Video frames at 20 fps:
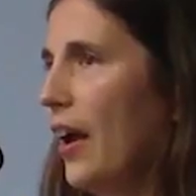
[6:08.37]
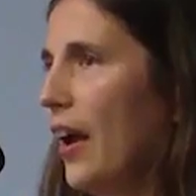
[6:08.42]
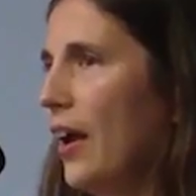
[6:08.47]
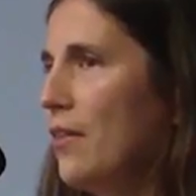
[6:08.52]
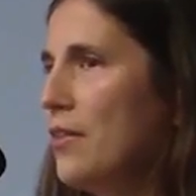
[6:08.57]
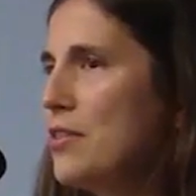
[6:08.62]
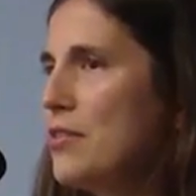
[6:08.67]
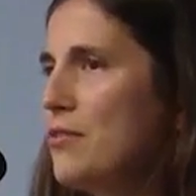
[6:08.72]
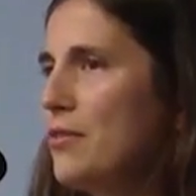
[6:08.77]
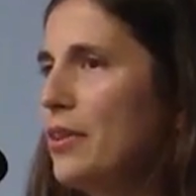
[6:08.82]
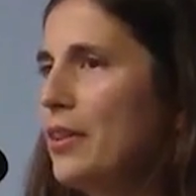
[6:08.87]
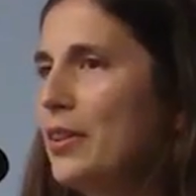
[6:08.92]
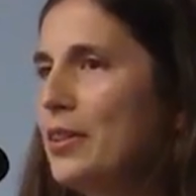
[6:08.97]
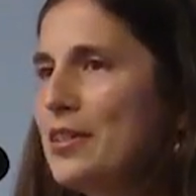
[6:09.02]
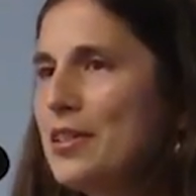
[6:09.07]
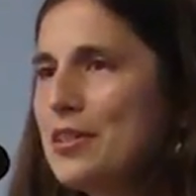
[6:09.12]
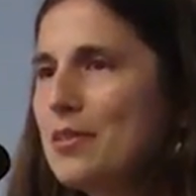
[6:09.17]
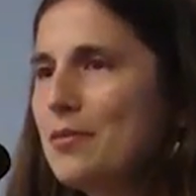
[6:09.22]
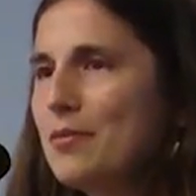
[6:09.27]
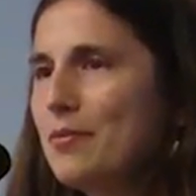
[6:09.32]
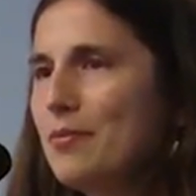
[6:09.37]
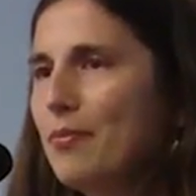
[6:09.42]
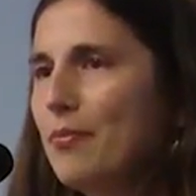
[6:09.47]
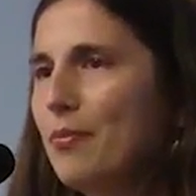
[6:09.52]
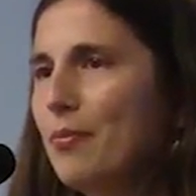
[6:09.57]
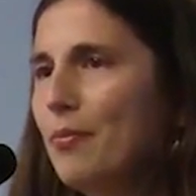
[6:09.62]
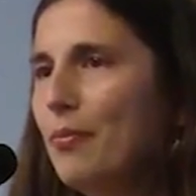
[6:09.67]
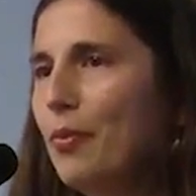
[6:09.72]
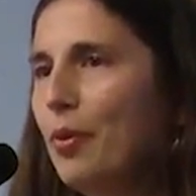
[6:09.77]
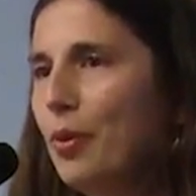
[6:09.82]
I was really just
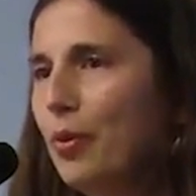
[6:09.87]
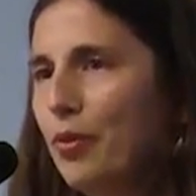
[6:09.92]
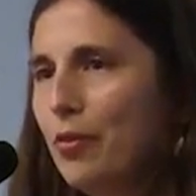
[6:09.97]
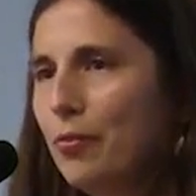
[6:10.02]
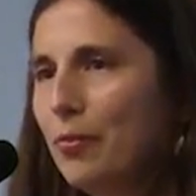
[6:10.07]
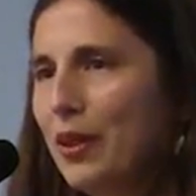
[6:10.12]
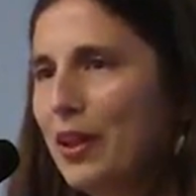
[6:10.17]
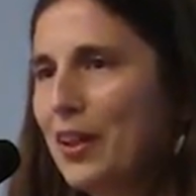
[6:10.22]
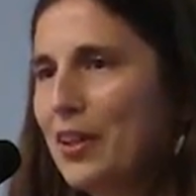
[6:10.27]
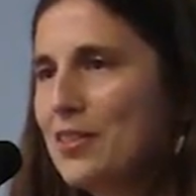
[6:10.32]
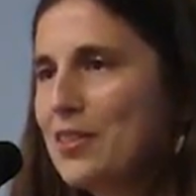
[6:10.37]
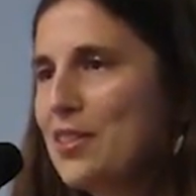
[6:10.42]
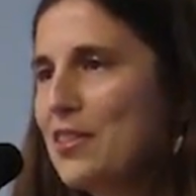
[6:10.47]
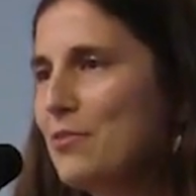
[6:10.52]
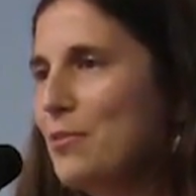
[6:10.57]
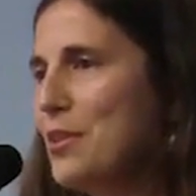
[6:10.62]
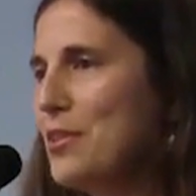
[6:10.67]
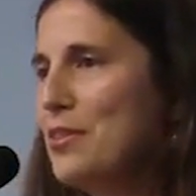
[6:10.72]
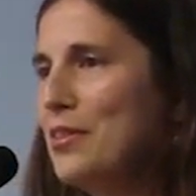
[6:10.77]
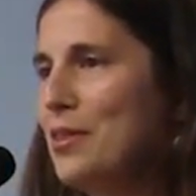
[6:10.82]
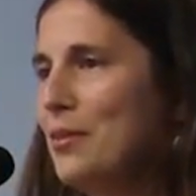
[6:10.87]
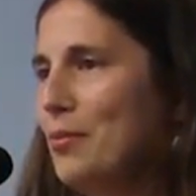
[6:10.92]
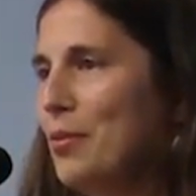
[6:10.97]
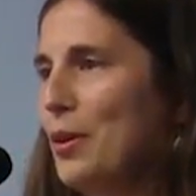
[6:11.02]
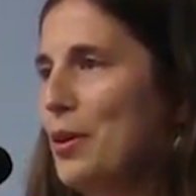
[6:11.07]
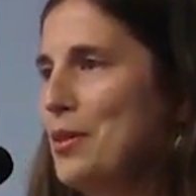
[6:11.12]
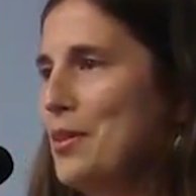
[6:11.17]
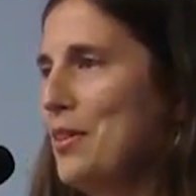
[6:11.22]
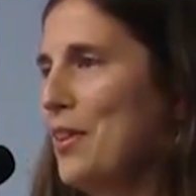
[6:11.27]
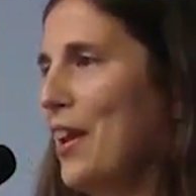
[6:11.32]
moved because this wasn't a
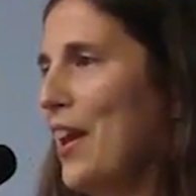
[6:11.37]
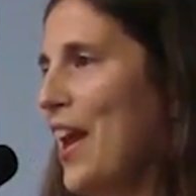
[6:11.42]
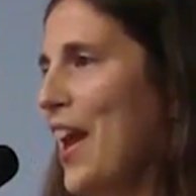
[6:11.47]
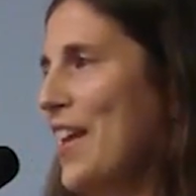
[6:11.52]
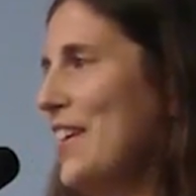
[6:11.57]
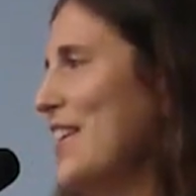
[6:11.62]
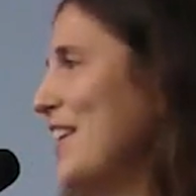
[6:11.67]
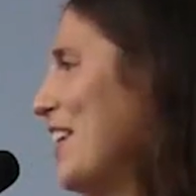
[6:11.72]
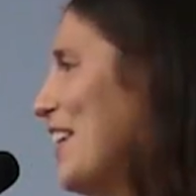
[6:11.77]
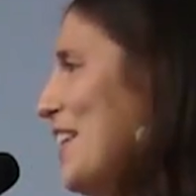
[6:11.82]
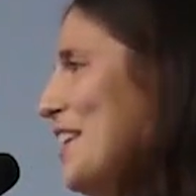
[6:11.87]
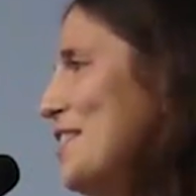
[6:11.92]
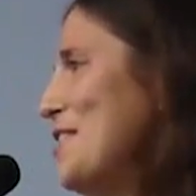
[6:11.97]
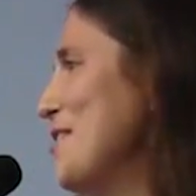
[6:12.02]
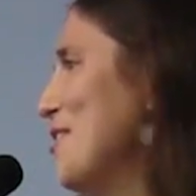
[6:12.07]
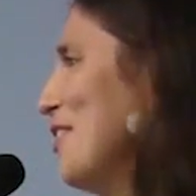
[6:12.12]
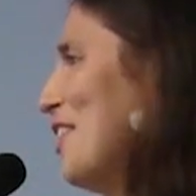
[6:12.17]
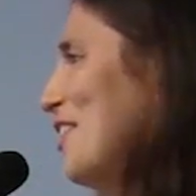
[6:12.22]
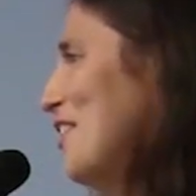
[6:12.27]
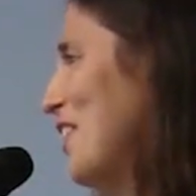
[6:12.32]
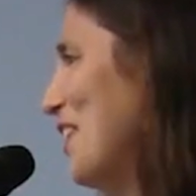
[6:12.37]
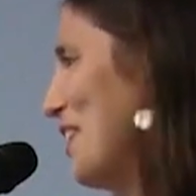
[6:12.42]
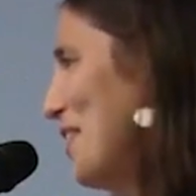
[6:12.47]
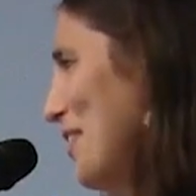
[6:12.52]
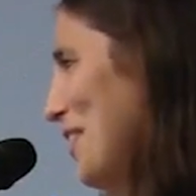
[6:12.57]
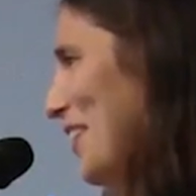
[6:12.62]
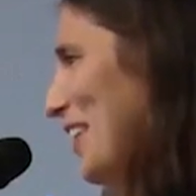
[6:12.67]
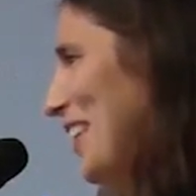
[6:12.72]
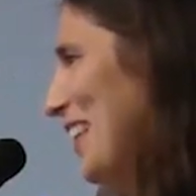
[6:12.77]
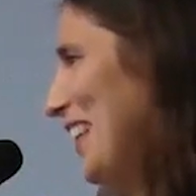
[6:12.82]
person that I had any history with.
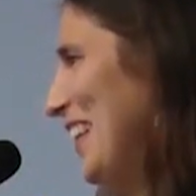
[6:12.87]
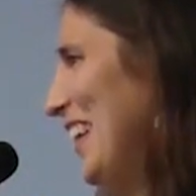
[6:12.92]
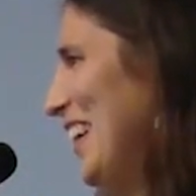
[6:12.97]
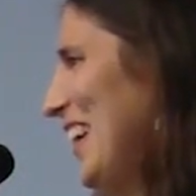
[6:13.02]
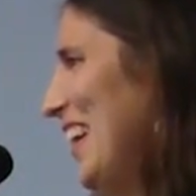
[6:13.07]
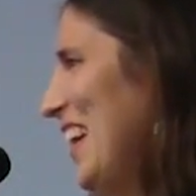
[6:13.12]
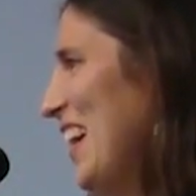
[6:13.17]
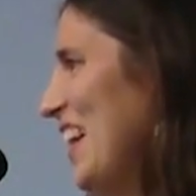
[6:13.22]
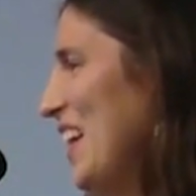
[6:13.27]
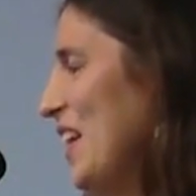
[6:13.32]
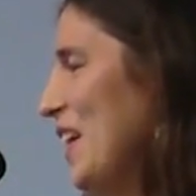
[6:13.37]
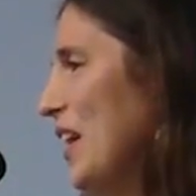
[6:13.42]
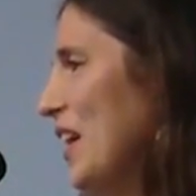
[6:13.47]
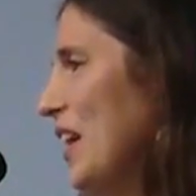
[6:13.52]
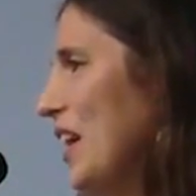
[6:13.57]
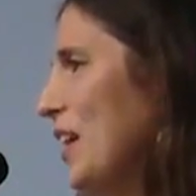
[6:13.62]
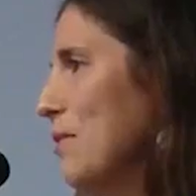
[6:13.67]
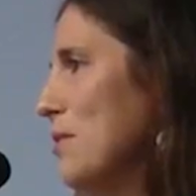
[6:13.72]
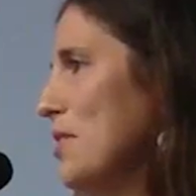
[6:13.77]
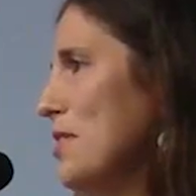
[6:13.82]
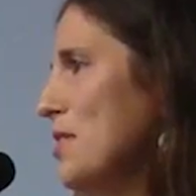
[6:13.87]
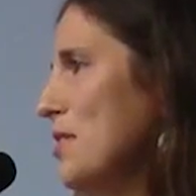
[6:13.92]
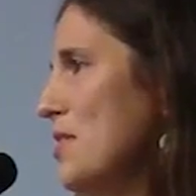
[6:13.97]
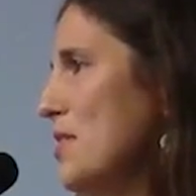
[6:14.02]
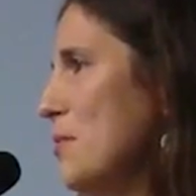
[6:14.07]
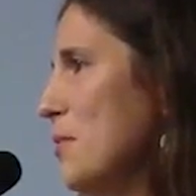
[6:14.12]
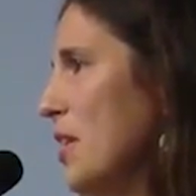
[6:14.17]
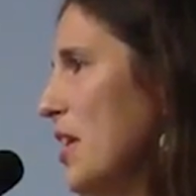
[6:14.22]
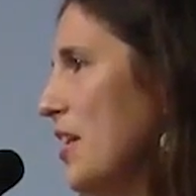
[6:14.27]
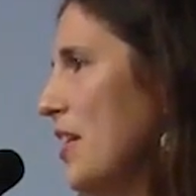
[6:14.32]
It wasn't
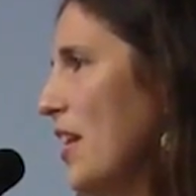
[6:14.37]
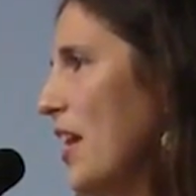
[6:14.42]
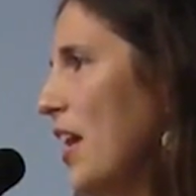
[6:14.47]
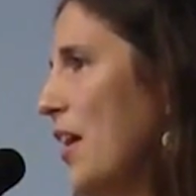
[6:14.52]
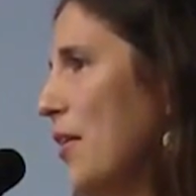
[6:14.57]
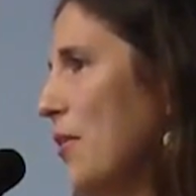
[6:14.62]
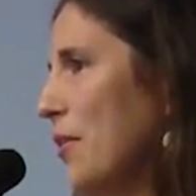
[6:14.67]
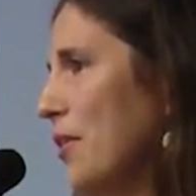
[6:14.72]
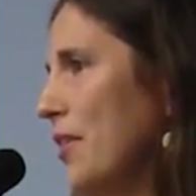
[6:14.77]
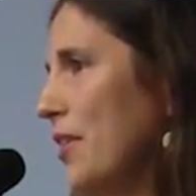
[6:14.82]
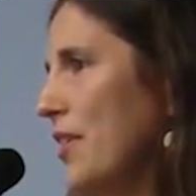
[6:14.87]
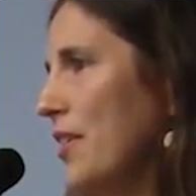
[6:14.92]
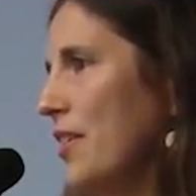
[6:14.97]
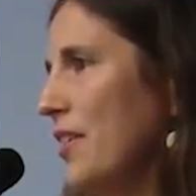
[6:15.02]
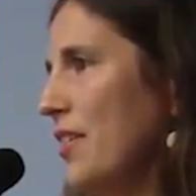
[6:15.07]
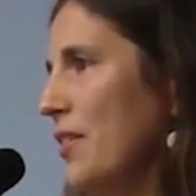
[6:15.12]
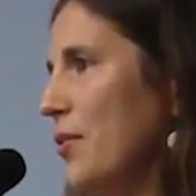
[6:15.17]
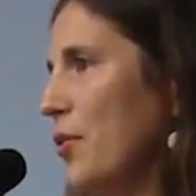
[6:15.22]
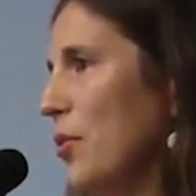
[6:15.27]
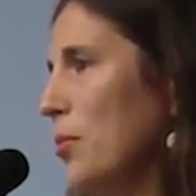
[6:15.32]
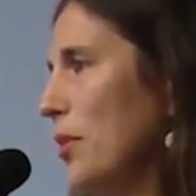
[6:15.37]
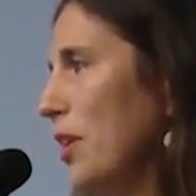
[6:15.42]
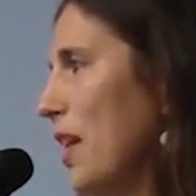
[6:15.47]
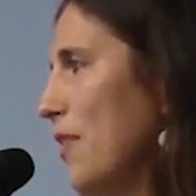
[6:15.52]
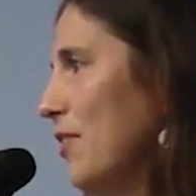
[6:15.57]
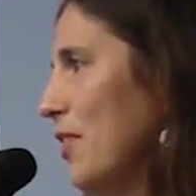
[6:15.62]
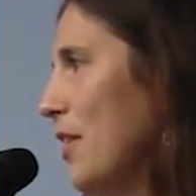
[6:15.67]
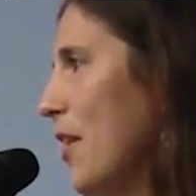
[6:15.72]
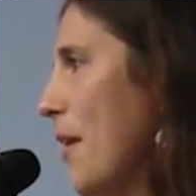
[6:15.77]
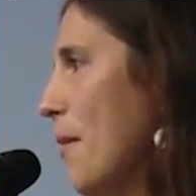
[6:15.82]
somebody that I would normally
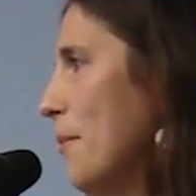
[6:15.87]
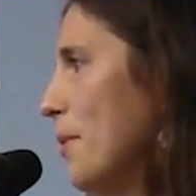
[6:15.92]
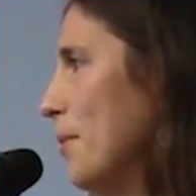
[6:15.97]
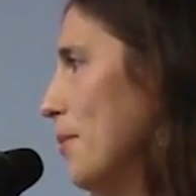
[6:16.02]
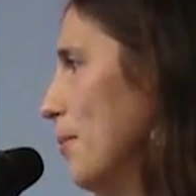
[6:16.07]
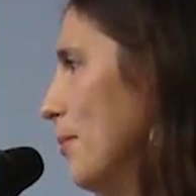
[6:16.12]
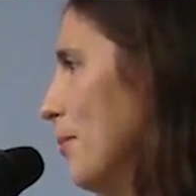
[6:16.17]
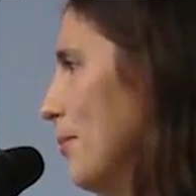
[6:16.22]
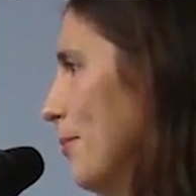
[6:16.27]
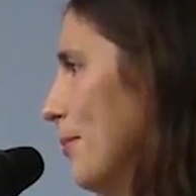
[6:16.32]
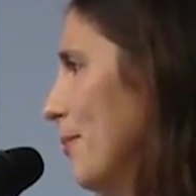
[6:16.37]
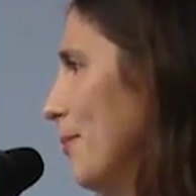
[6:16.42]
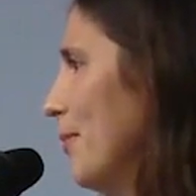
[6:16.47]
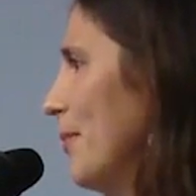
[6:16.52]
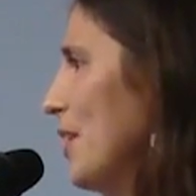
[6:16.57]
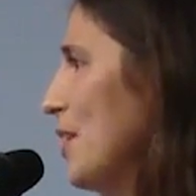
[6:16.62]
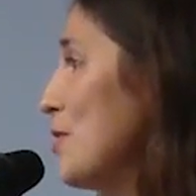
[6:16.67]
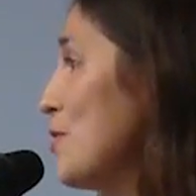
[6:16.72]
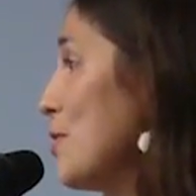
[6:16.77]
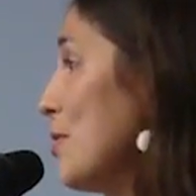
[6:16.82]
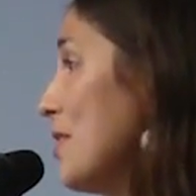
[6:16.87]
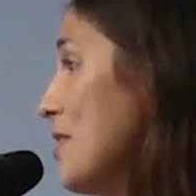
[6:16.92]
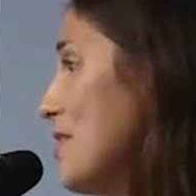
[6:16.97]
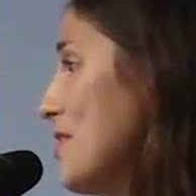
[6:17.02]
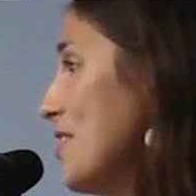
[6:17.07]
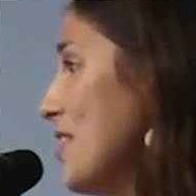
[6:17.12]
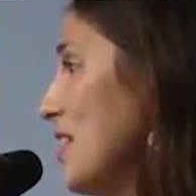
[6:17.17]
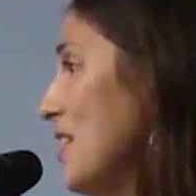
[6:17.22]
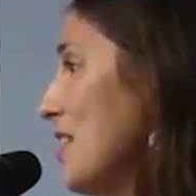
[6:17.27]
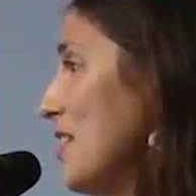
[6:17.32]
have a common
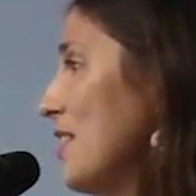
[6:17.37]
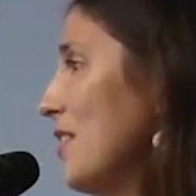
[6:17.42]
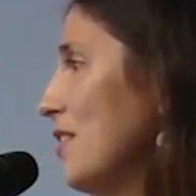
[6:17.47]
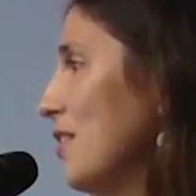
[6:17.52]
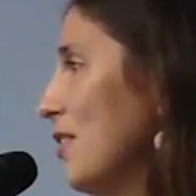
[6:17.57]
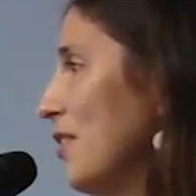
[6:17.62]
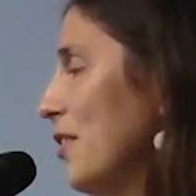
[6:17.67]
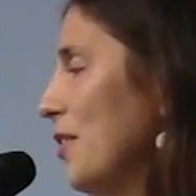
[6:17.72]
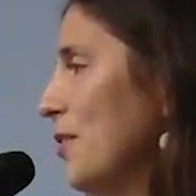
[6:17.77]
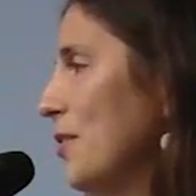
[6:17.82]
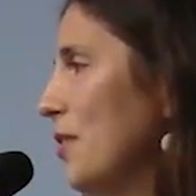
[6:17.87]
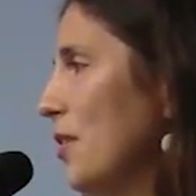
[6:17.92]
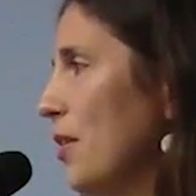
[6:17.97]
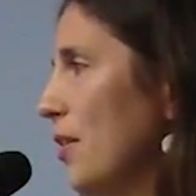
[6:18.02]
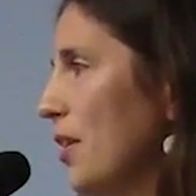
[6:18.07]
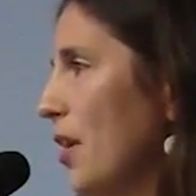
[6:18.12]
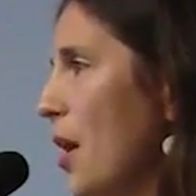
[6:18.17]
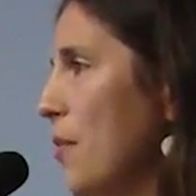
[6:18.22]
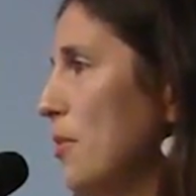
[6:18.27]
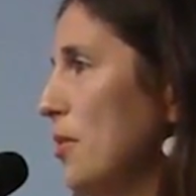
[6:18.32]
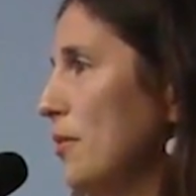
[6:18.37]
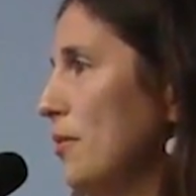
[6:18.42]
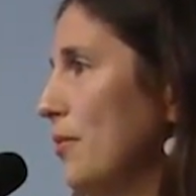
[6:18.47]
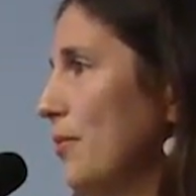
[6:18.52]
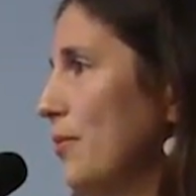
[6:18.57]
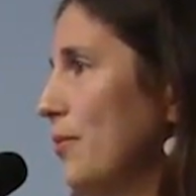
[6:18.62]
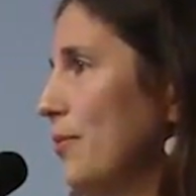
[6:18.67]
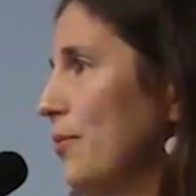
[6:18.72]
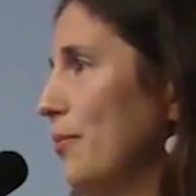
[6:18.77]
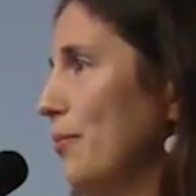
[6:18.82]
interest in or a
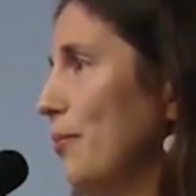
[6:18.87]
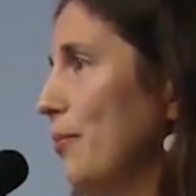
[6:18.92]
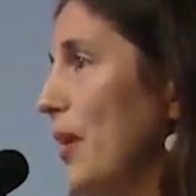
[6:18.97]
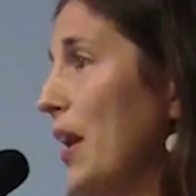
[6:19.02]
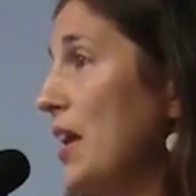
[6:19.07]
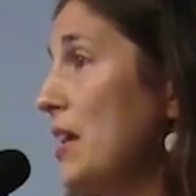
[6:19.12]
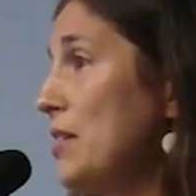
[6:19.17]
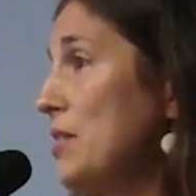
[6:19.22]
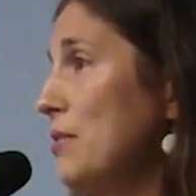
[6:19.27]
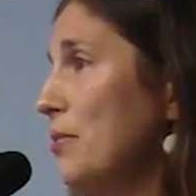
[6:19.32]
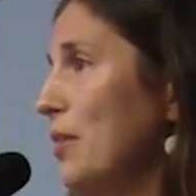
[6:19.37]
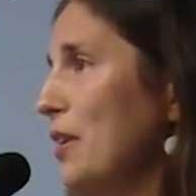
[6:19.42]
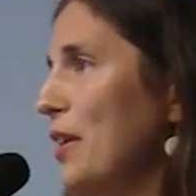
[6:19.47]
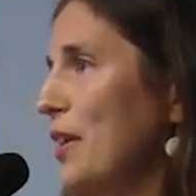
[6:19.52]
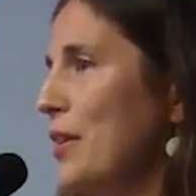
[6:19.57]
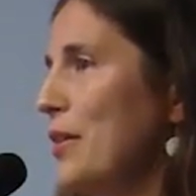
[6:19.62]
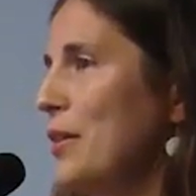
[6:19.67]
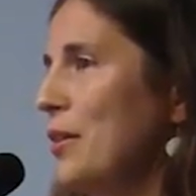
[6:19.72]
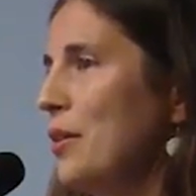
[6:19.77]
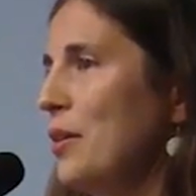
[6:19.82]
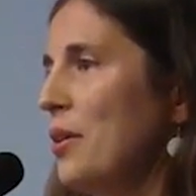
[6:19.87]
common base with.